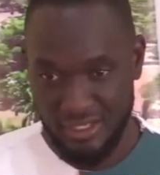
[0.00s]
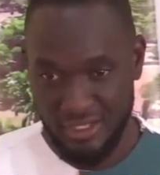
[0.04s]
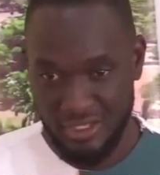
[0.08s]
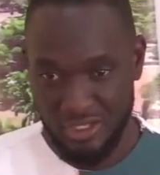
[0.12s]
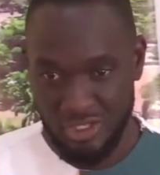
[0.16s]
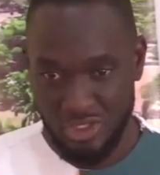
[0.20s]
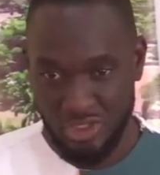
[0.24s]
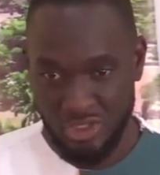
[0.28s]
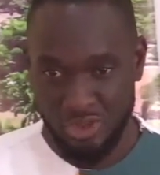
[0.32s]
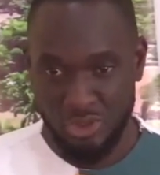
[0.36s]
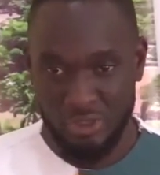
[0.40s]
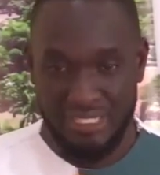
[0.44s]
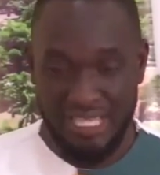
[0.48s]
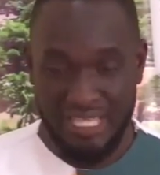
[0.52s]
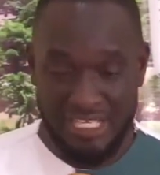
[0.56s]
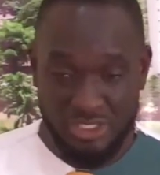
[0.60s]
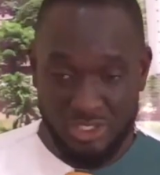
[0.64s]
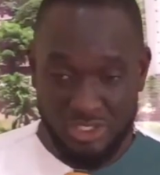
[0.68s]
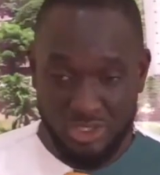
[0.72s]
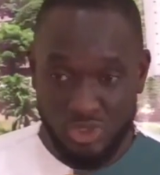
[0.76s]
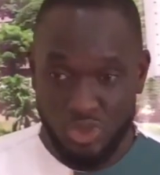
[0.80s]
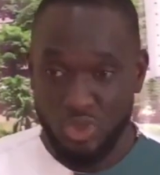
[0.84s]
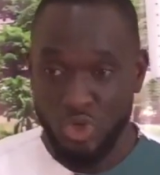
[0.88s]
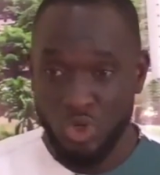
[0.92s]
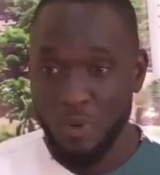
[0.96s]
So there's
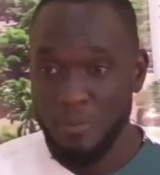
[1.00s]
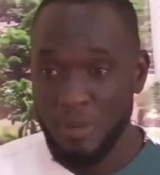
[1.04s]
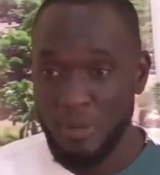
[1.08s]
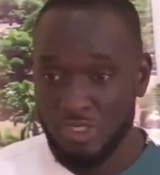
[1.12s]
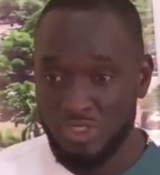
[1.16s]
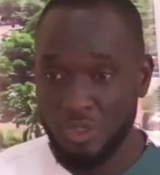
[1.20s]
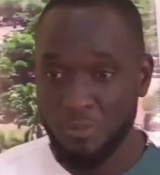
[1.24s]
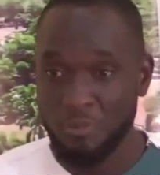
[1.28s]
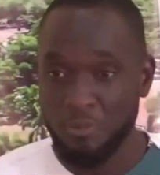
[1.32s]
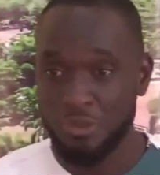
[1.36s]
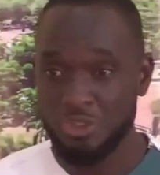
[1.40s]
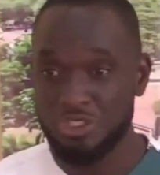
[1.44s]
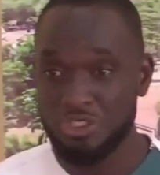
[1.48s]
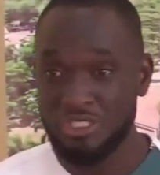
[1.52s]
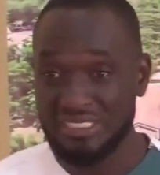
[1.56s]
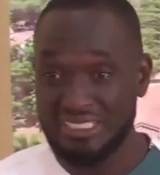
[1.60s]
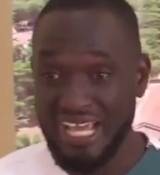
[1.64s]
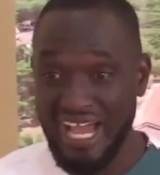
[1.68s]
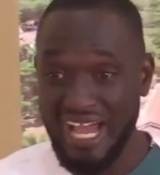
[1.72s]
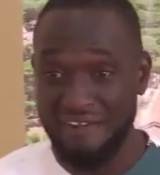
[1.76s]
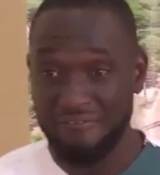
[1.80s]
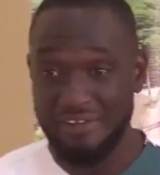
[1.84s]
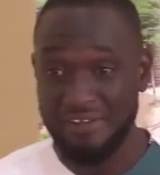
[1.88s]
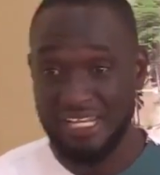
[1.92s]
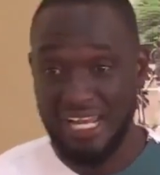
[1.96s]
so much opportunity
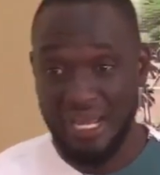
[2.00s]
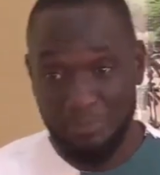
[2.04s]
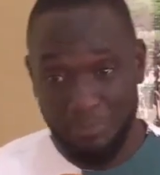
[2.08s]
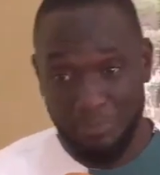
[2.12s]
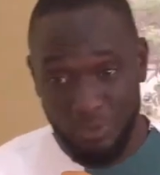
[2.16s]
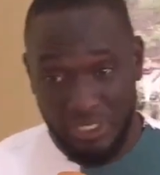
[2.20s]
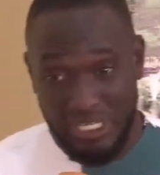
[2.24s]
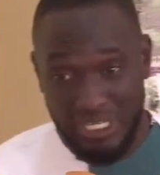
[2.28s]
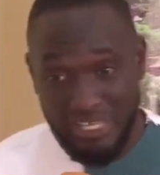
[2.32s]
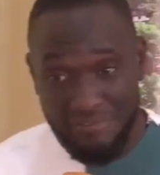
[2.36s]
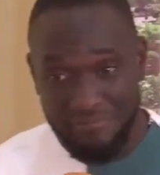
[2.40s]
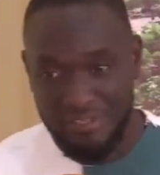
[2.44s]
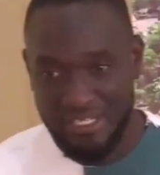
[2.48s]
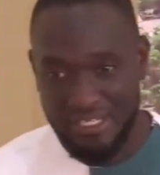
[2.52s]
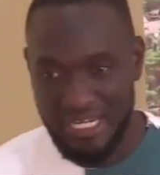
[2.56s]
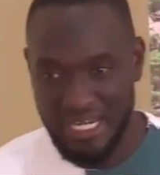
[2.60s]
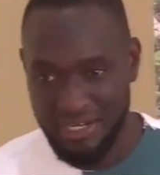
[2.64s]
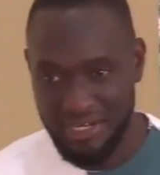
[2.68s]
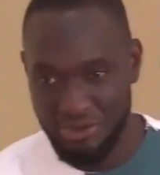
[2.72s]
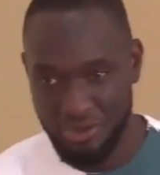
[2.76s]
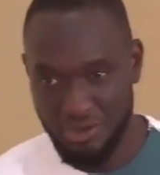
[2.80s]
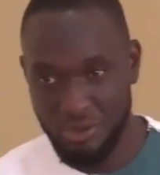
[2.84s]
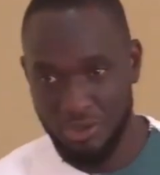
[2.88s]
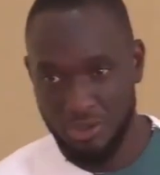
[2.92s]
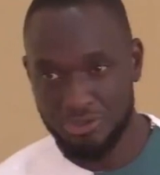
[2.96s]
available even in
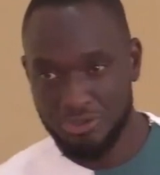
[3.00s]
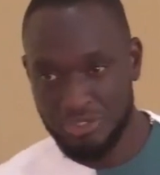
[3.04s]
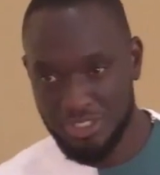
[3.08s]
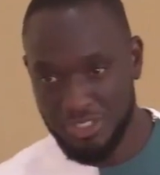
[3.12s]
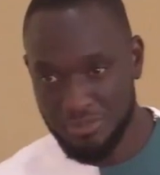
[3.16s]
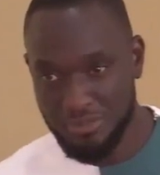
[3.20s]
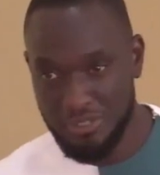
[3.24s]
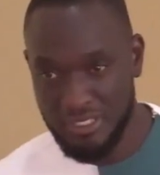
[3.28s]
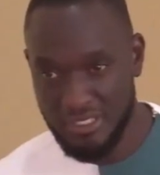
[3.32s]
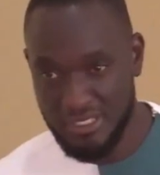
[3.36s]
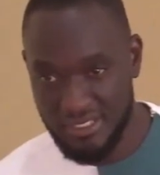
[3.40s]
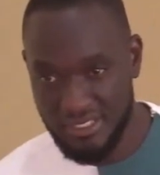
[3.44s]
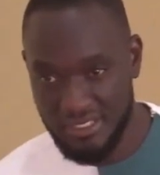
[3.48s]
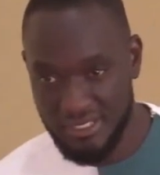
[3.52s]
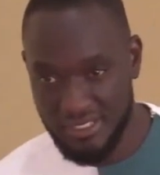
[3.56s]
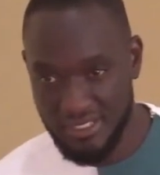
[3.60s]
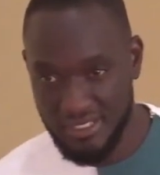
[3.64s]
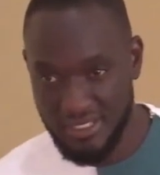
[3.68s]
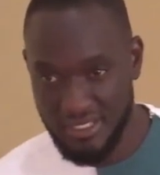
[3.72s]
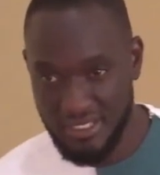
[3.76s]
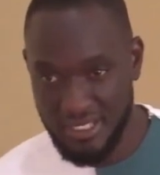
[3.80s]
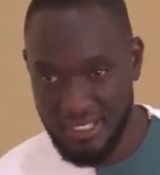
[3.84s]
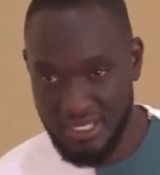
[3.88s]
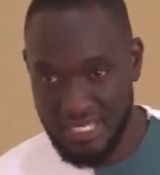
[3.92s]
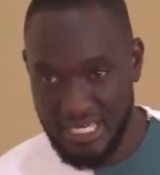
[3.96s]
agricultural space.
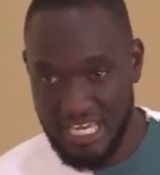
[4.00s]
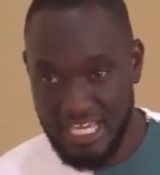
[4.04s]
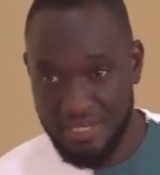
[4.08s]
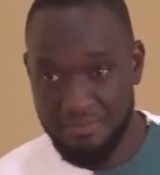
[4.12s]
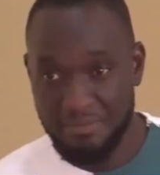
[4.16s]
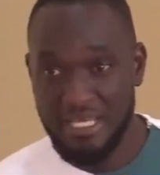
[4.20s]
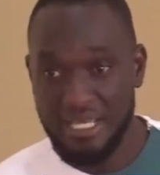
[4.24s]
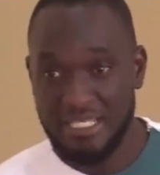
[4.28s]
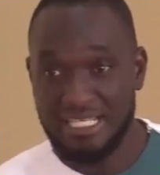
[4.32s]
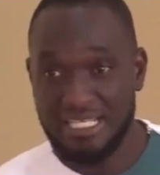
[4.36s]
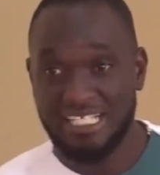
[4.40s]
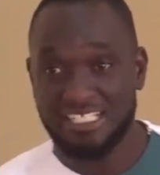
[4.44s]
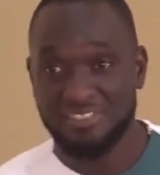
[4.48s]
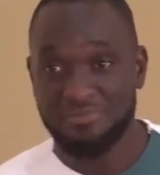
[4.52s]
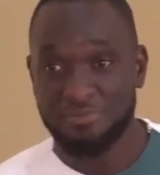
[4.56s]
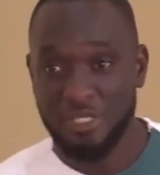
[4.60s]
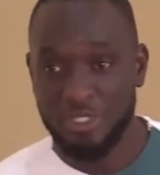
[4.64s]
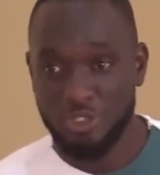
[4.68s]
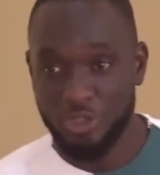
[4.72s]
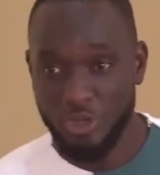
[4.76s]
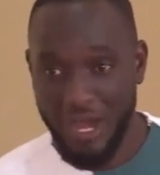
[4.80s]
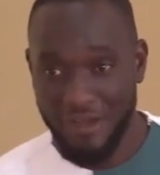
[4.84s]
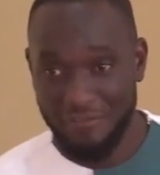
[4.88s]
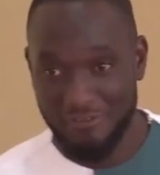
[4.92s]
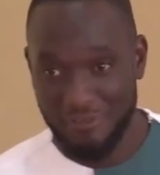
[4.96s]
It may just mean
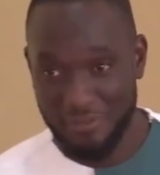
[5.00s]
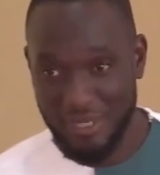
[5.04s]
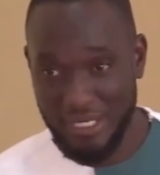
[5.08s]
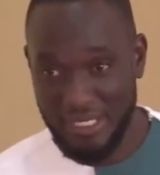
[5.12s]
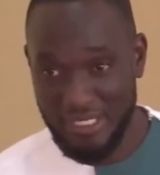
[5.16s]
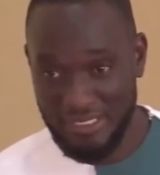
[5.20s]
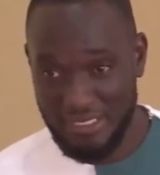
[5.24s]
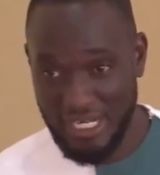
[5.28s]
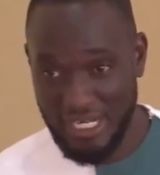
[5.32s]
you have to be a little